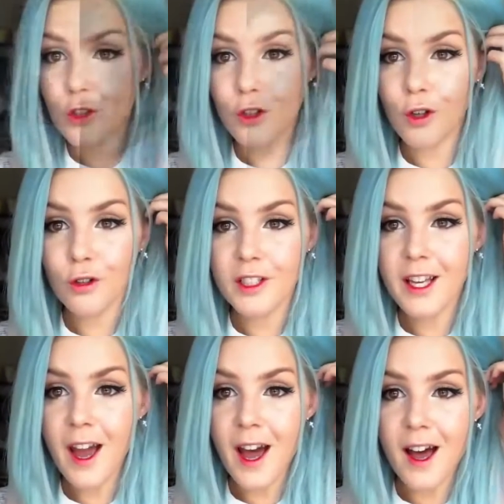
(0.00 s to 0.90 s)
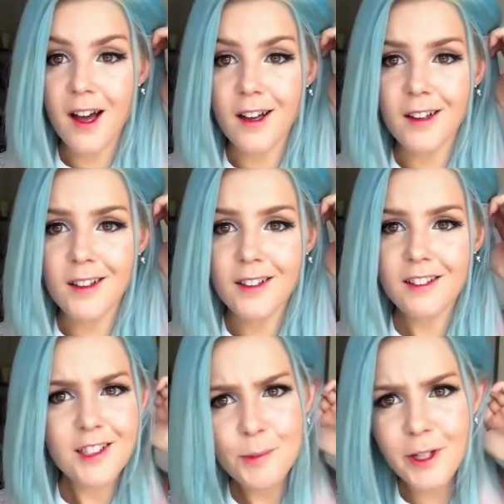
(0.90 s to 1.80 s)
So yeah,
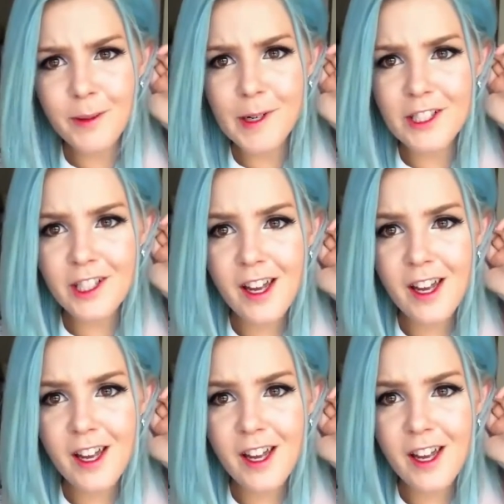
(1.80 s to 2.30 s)
that's pretty much